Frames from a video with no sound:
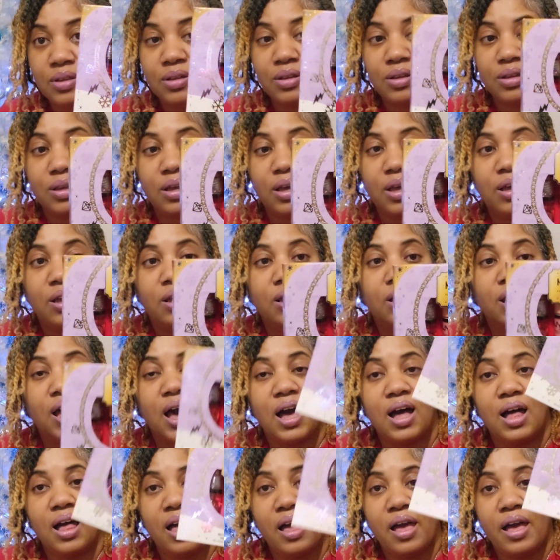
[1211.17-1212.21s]
Okay,
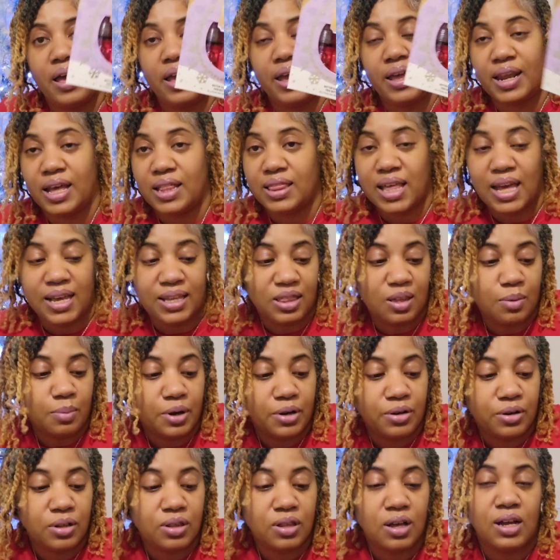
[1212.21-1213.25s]
and I like the
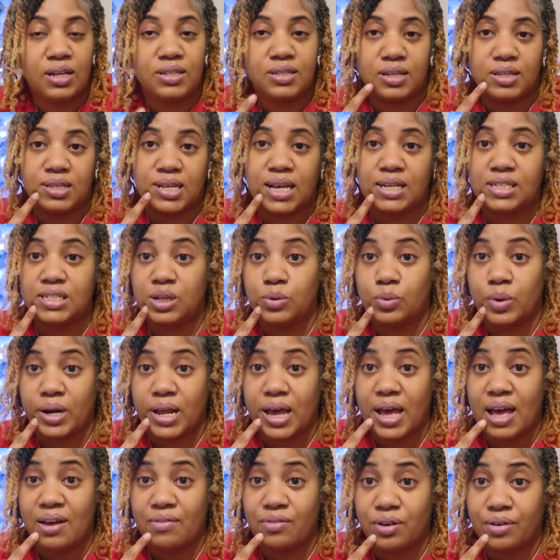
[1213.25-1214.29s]
Butter Gloss. That's actually what I
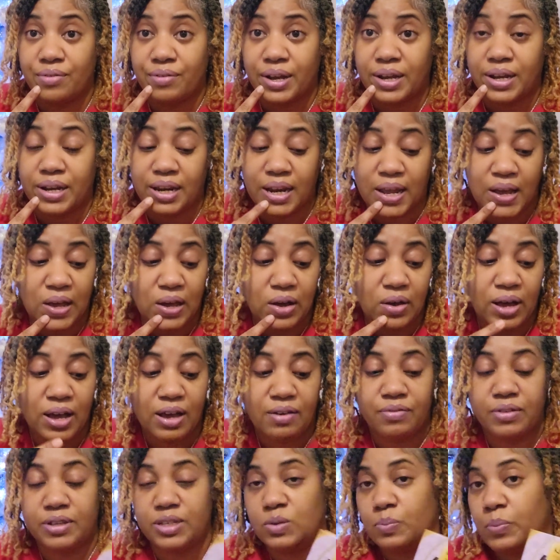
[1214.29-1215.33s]
have on right now. I
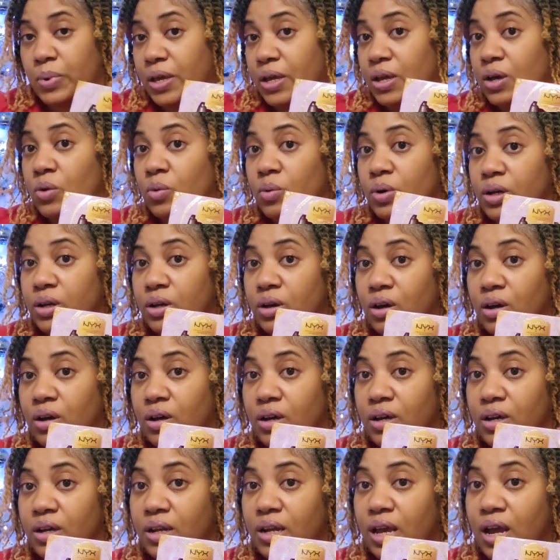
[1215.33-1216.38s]
have this pink one
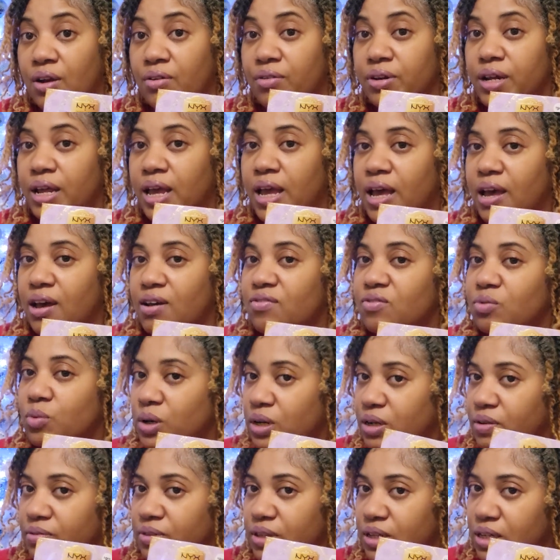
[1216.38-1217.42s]
on. I already have
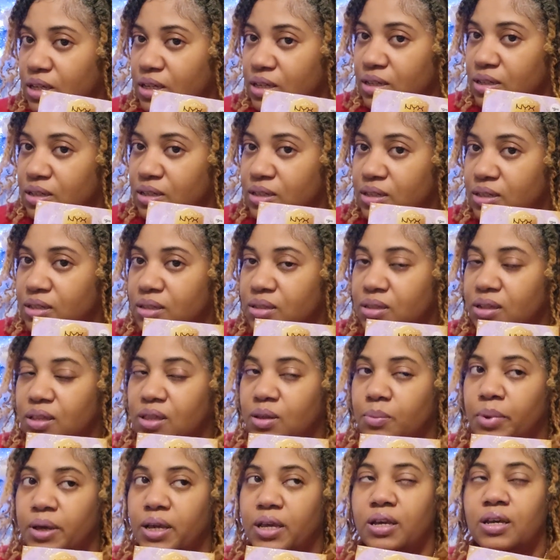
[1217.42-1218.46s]
one of these in the
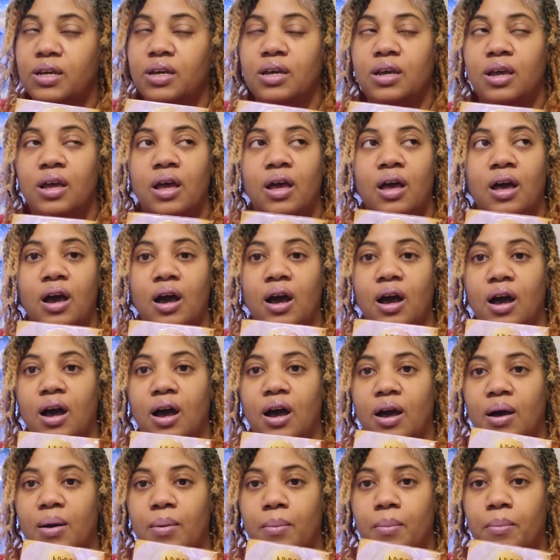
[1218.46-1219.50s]
pink.
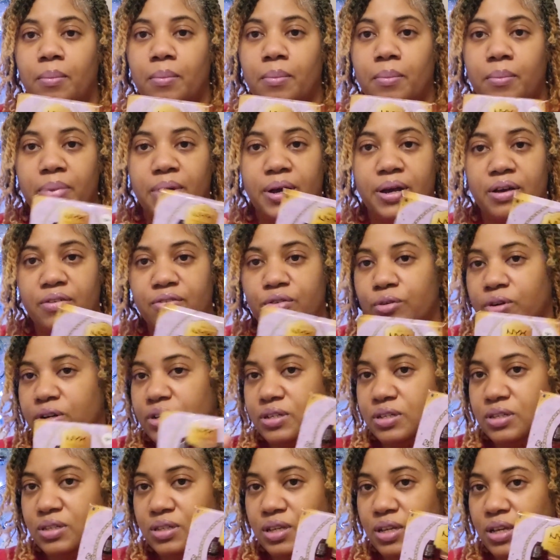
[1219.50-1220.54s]
Um, but of
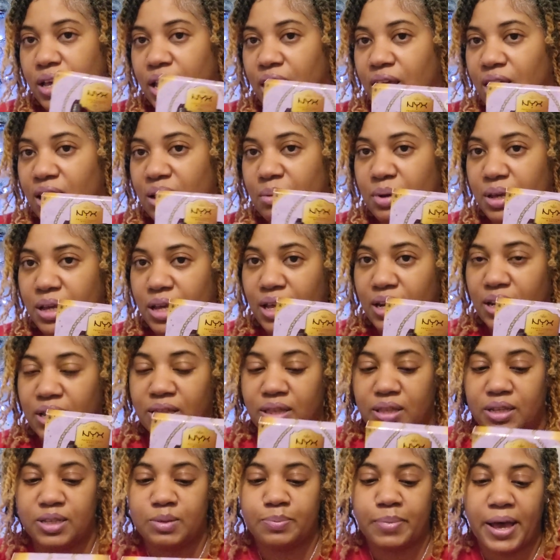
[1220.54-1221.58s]
course it came again in
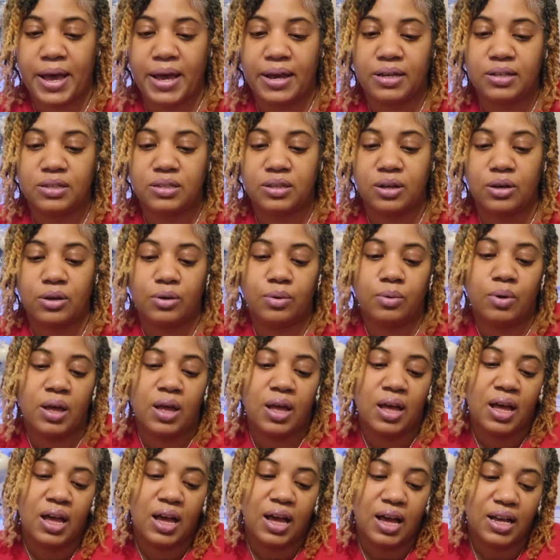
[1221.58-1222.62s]
this pack, so
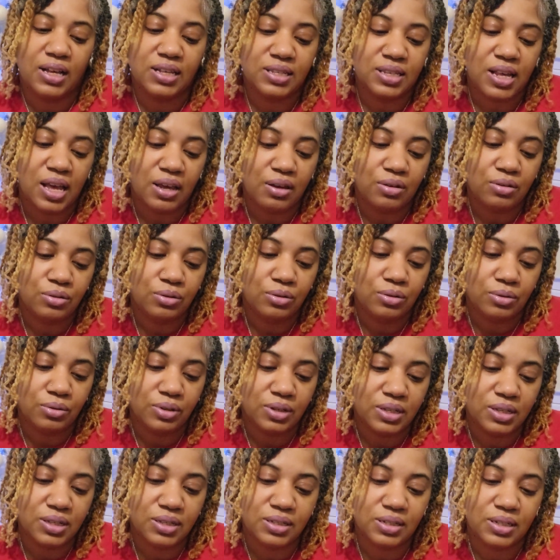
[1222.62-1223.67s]
I was like, ooh,
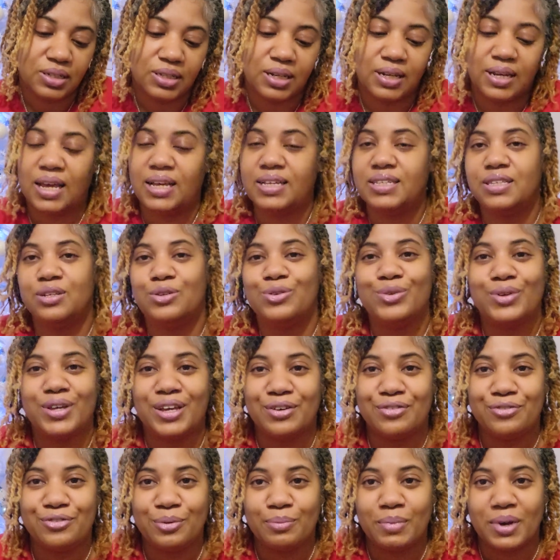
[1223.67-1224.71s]
this is just a nice little gift
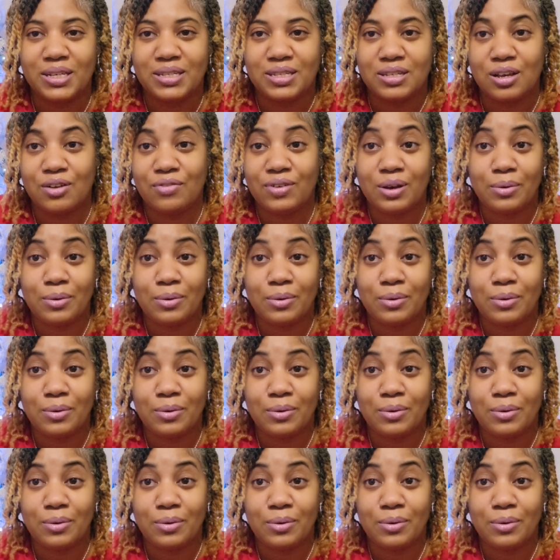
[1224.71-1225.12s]
for myself.